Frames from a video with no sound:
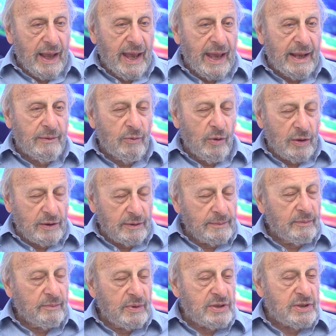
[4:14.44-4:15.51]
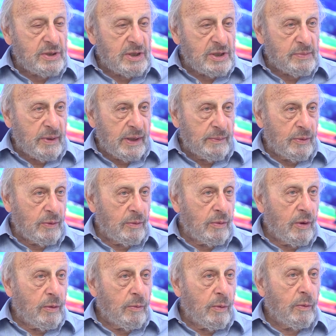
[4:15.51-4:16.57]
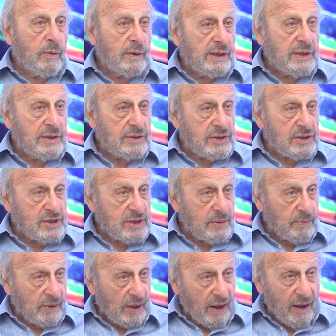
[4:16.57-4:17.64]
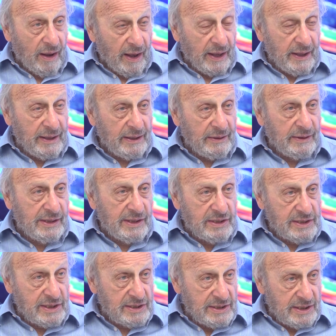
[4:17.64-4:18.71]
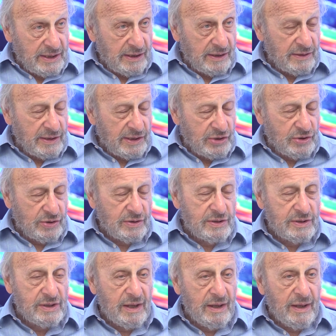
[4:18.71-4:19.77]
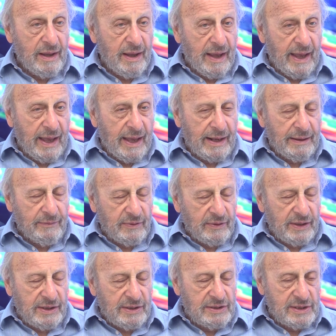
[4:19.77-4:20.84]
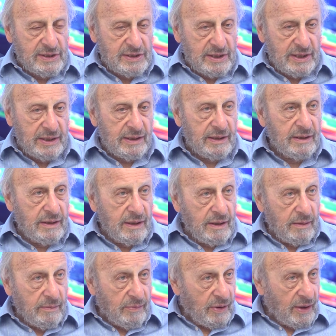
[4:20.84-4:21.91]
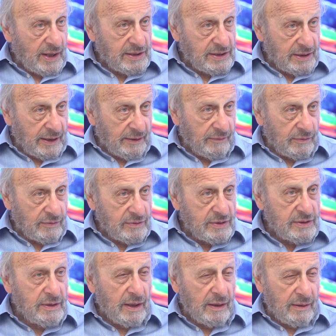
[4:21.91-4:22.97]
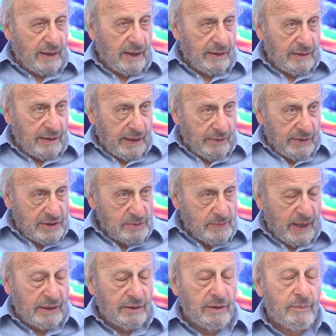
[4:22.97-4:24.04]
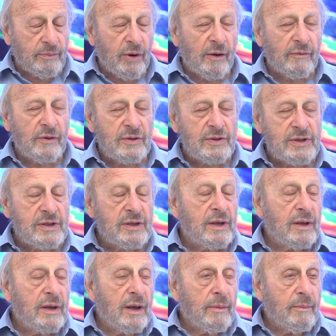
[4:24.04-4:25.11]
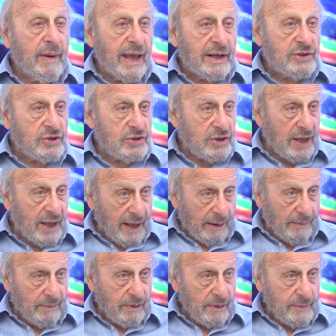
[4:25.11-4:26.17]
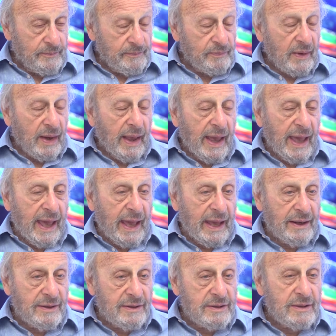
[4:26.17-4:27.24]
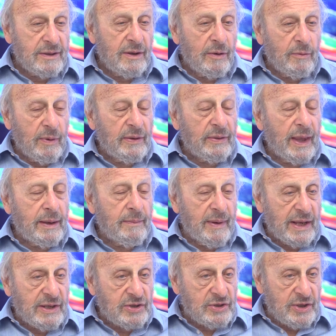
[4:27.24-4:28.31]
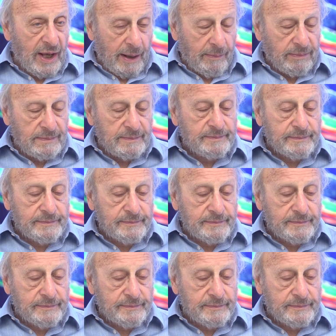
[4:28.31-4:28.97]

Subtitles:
and what business people were willing to supply in the existing conditions and the existing price levels and their expected profits matched up. And when they matched up,